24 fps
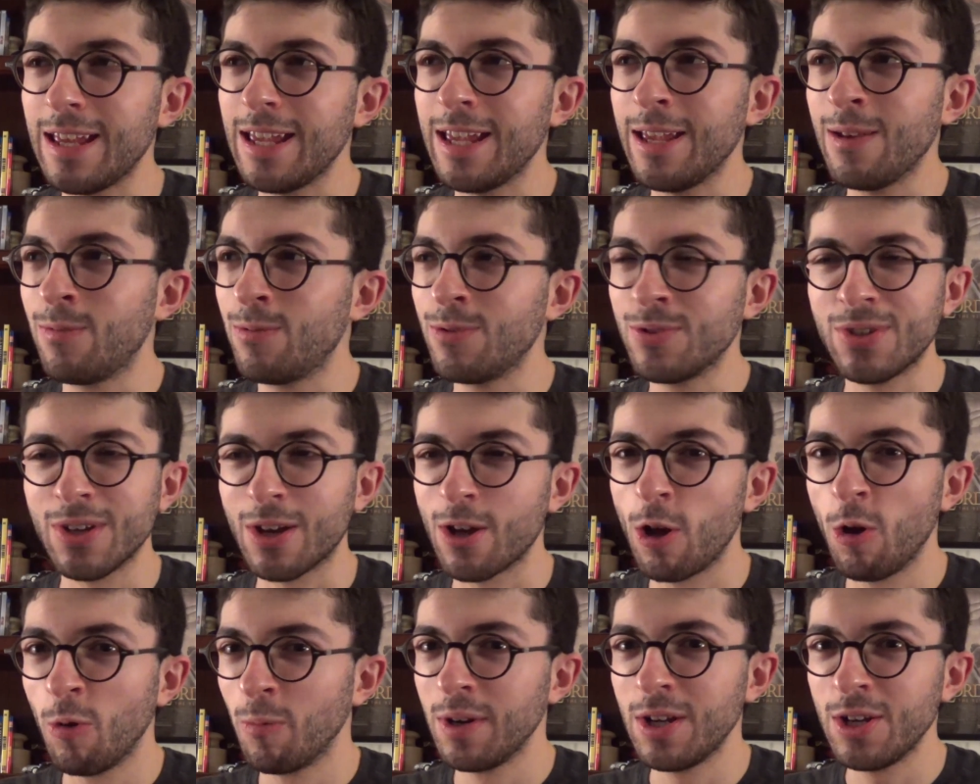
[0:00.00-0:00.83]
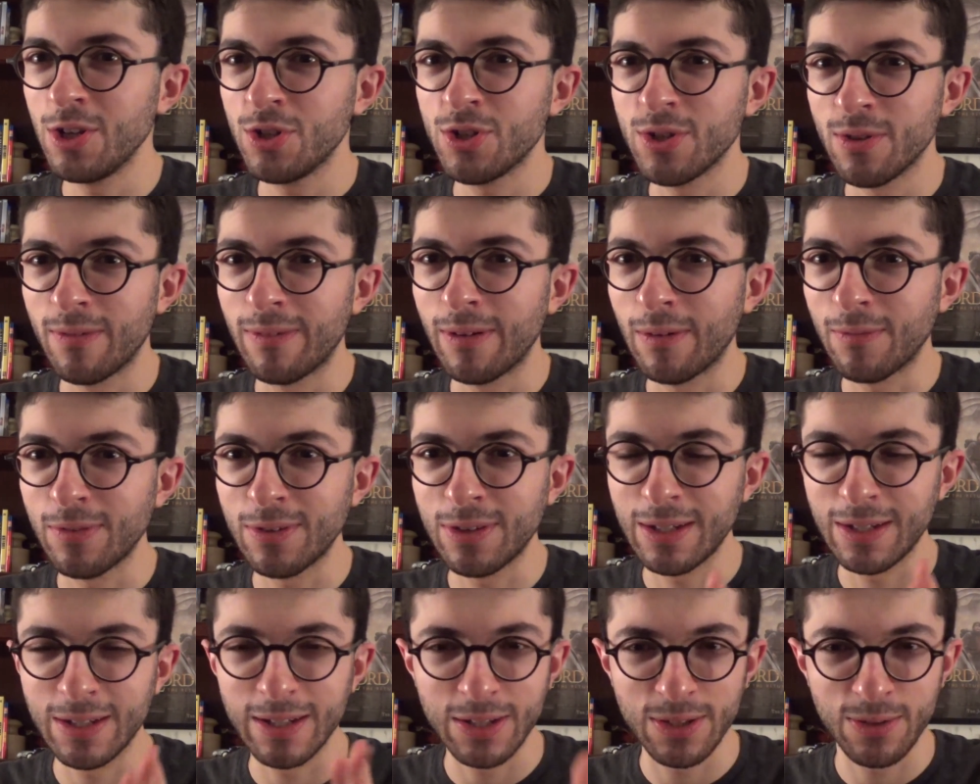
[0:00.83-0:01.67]
it was the culmination of
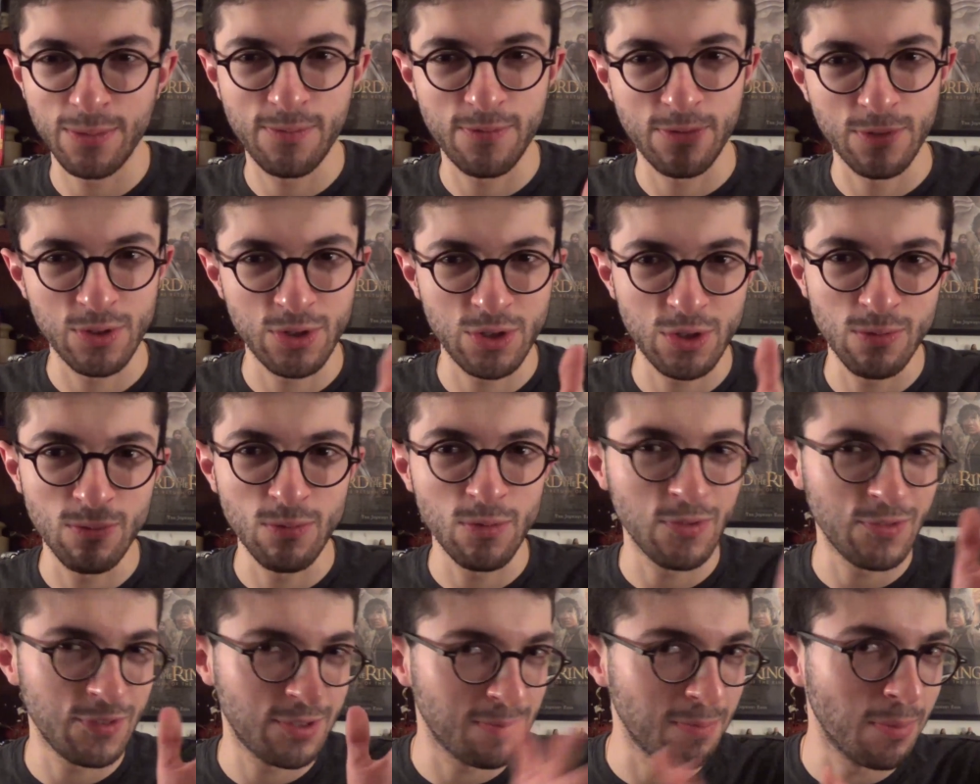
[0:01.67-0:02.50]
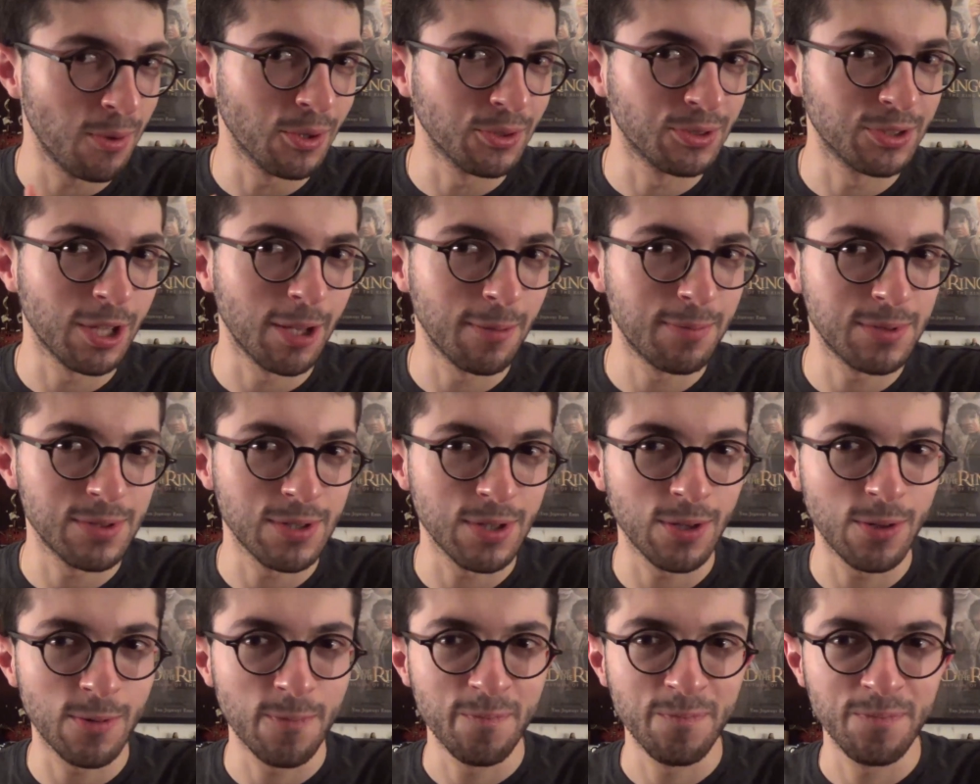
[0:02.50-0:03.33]
everything that the first two movies built up
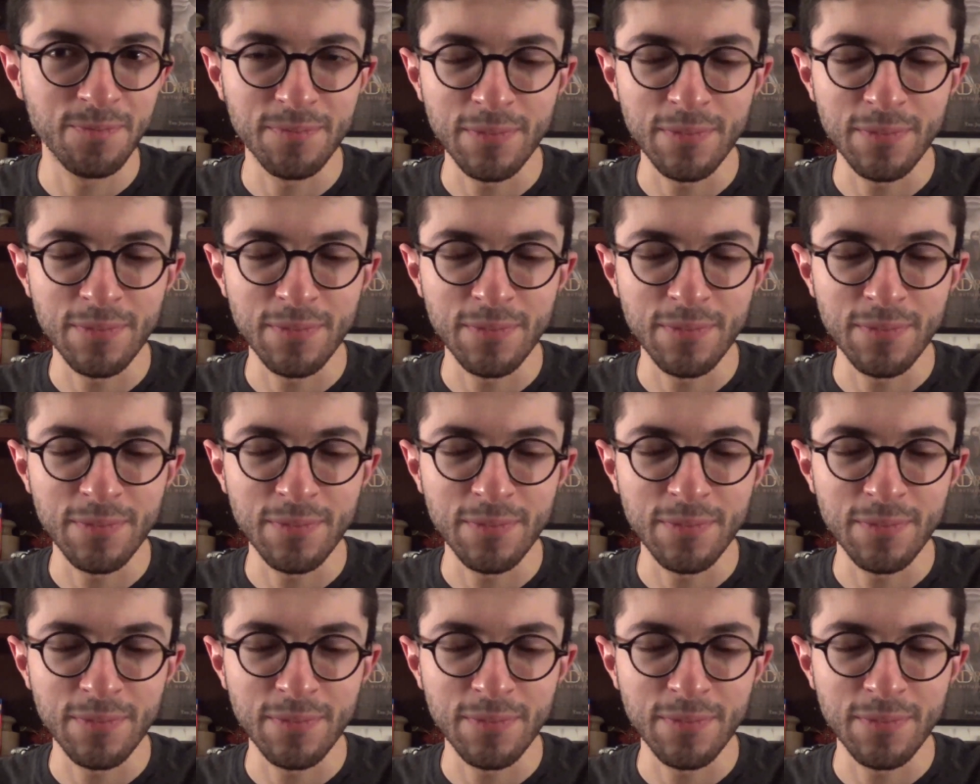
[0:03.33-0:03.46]
to.